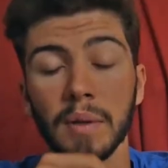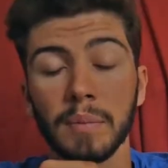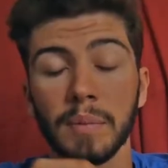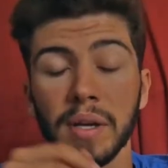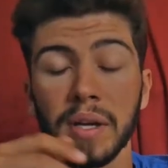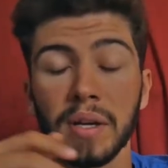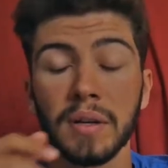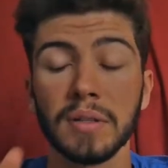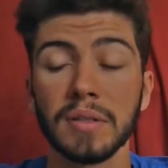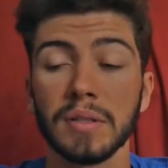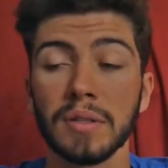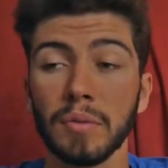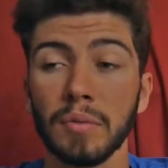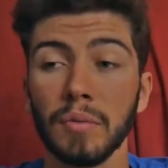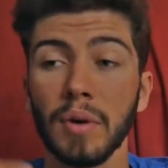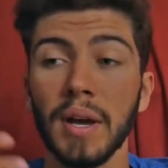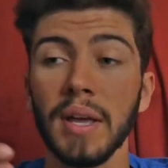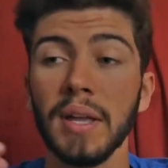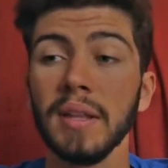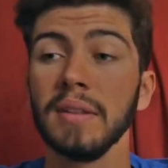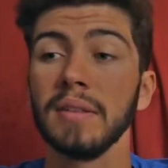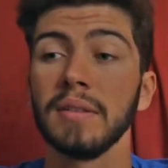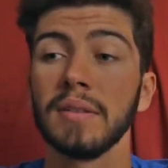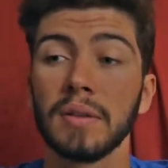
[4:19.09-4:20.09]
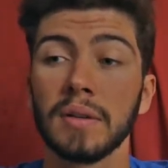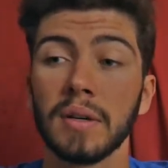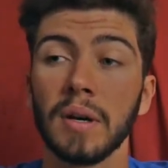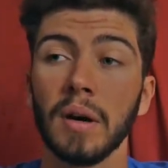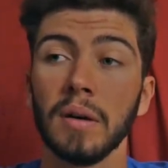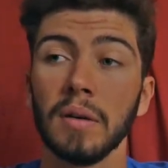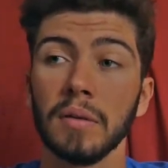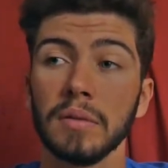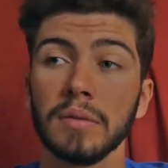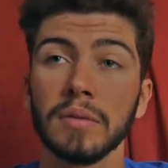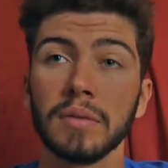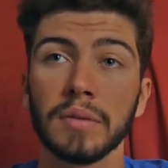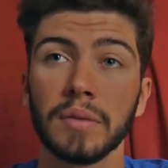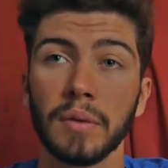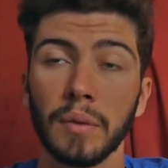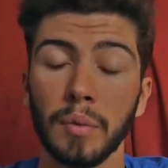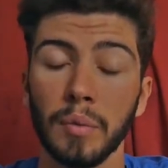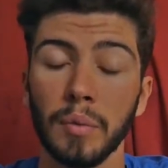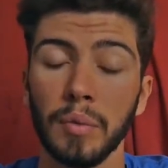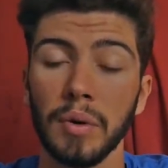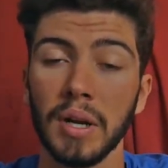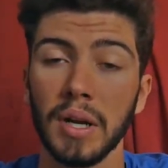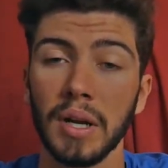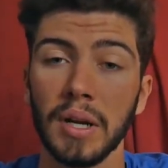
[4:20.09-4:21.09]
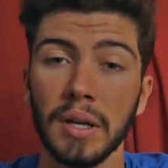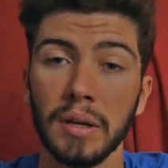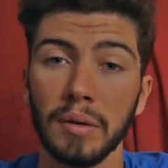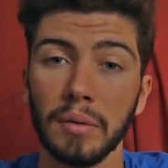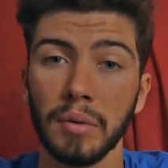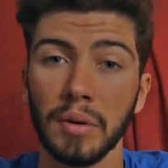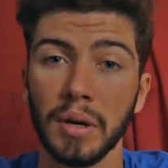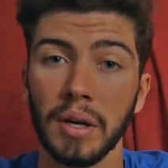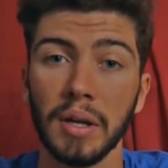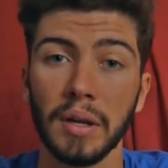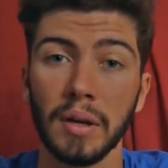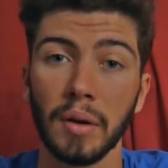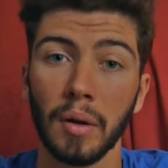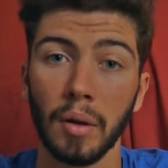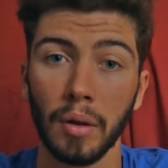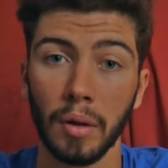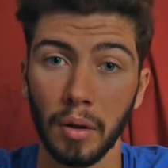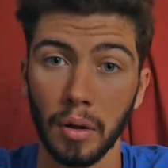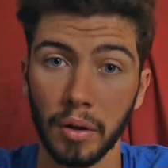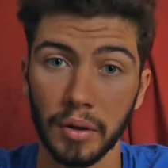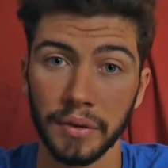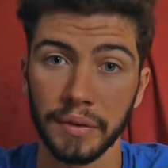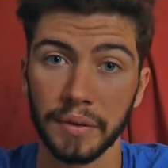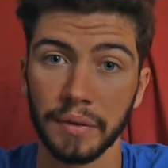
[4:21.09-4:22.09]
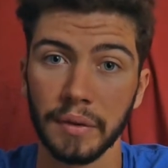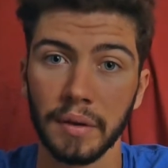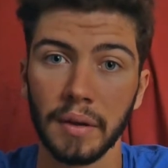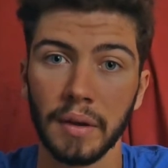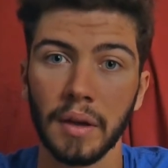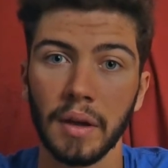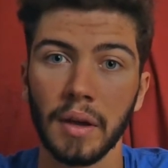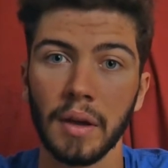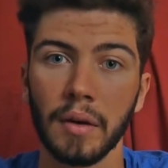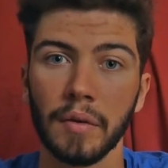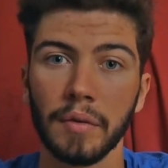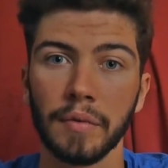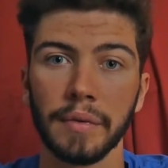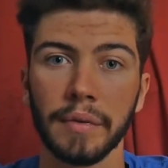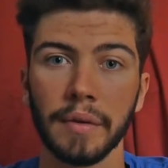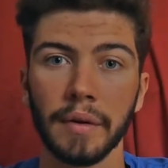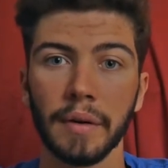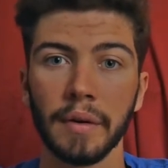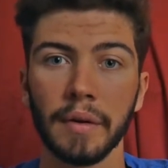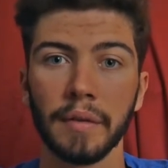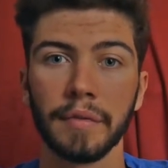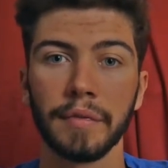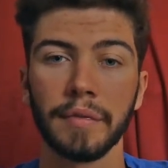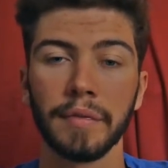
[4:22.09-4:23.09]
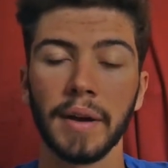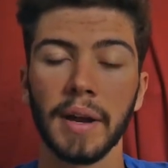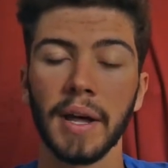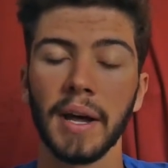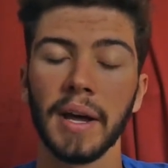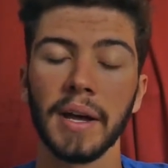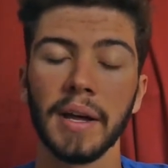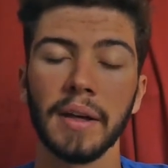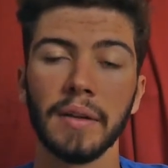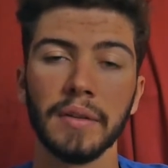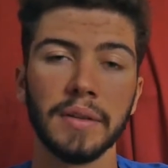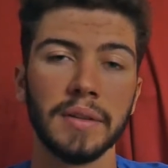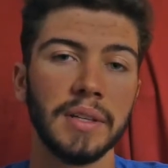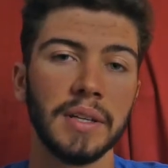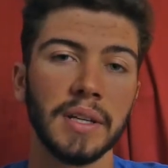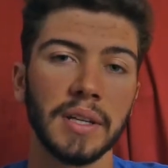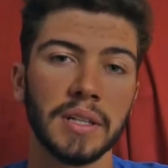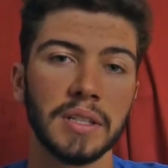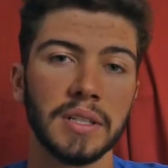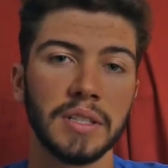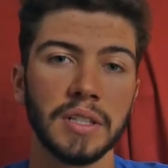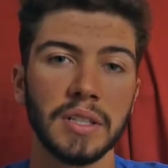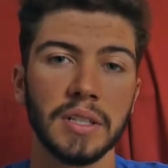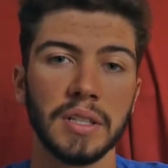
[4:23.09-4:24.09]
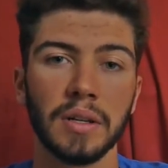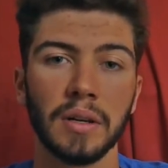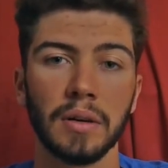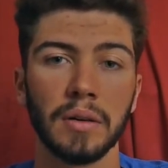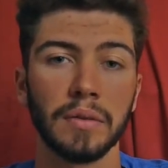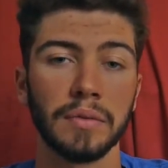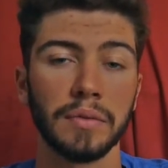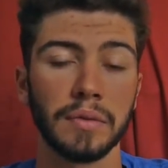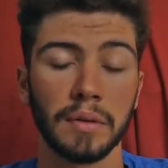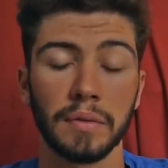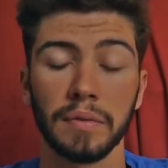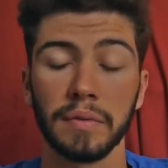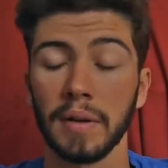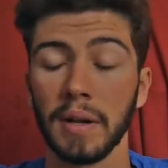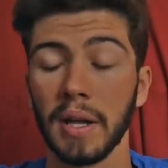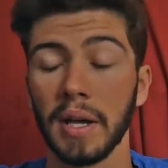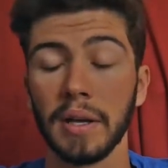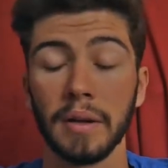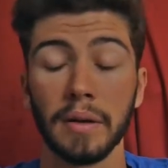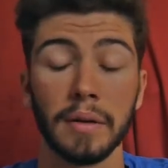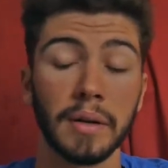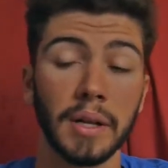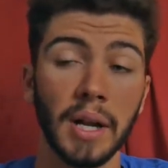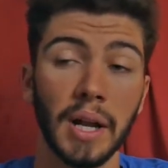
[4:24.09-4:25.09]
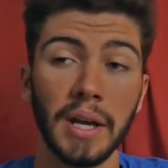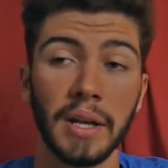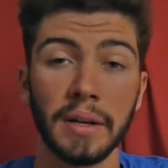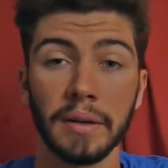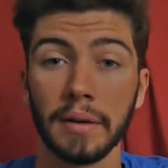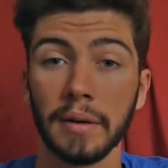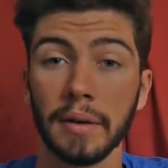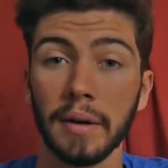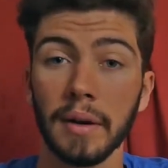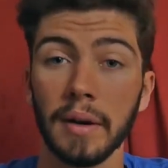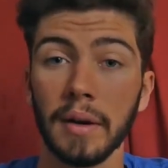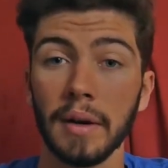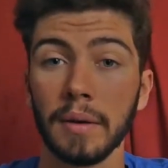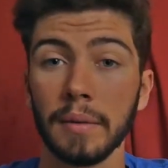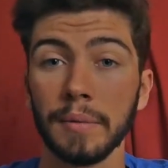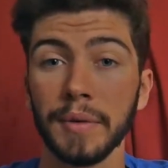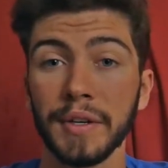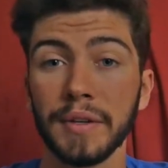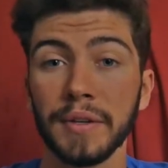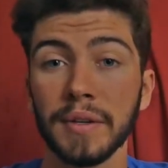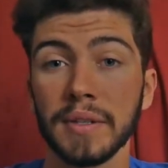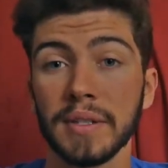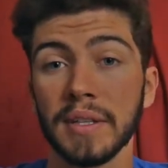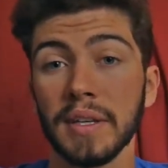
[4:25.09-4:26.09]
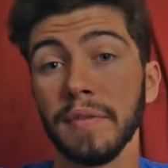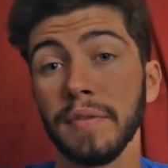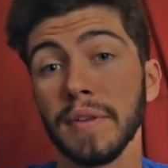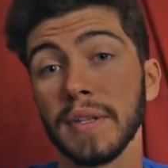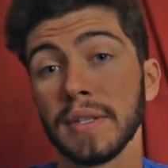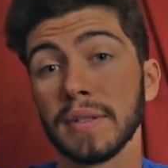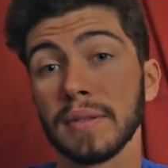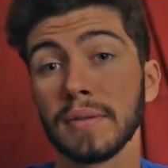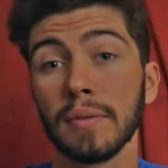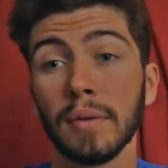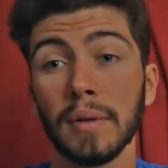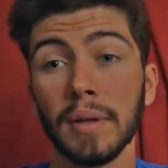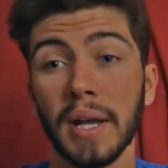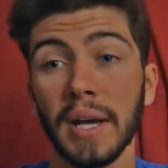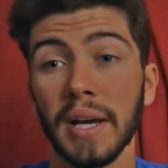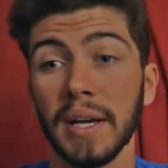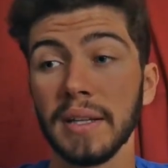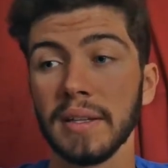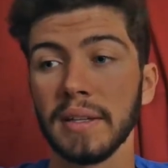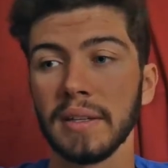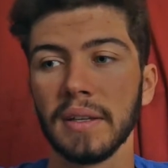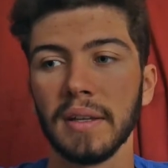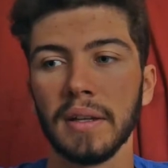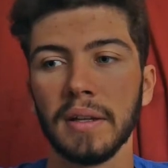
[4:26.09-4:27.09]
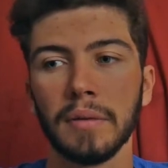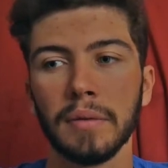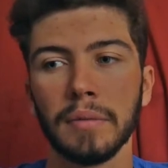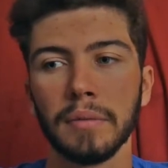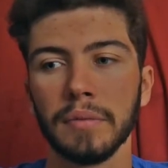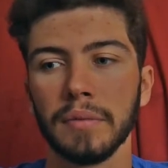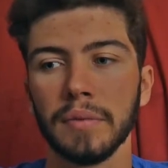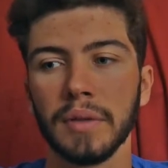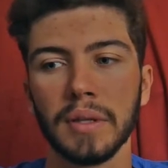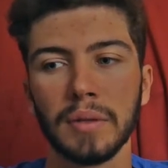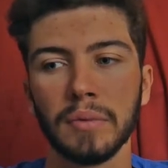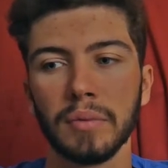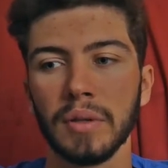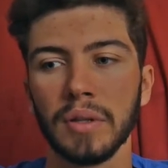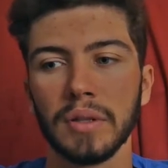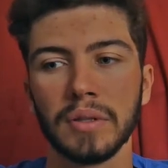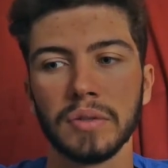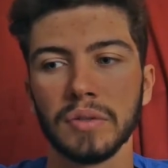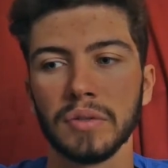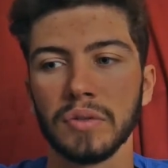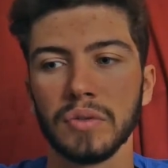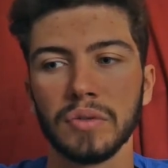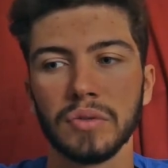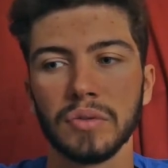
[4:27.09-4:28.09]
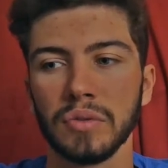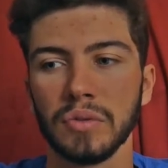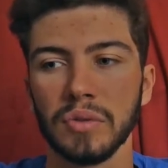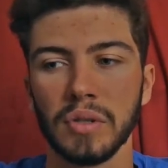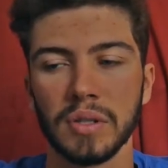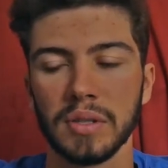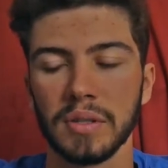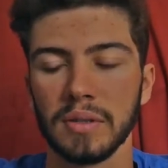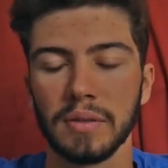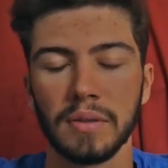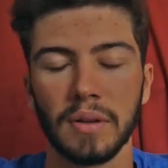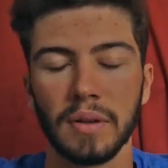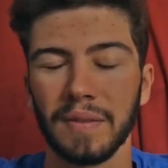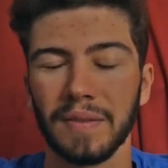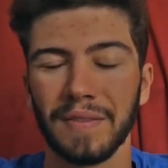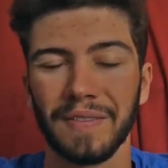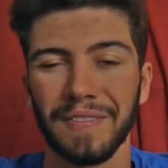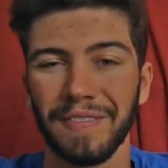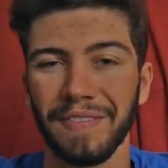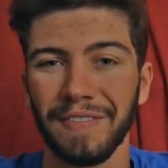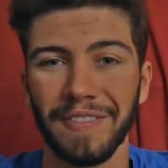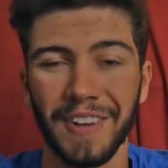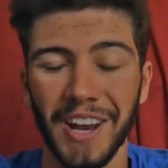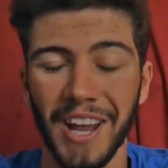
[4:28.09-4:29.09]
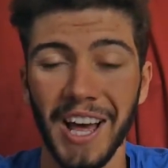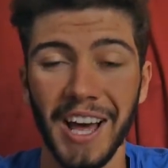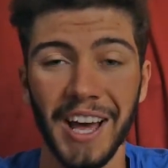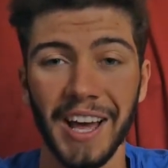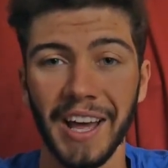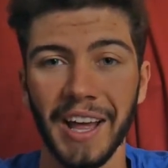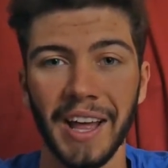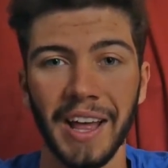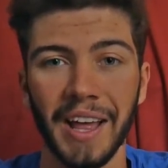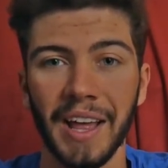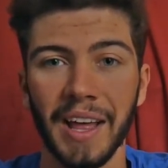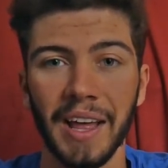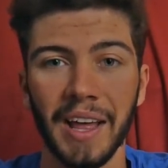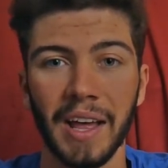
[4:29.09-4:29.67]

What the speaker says: because the weight counts really a lot for fly a DLG or for fly a glider, because if it's too light it will just not fly,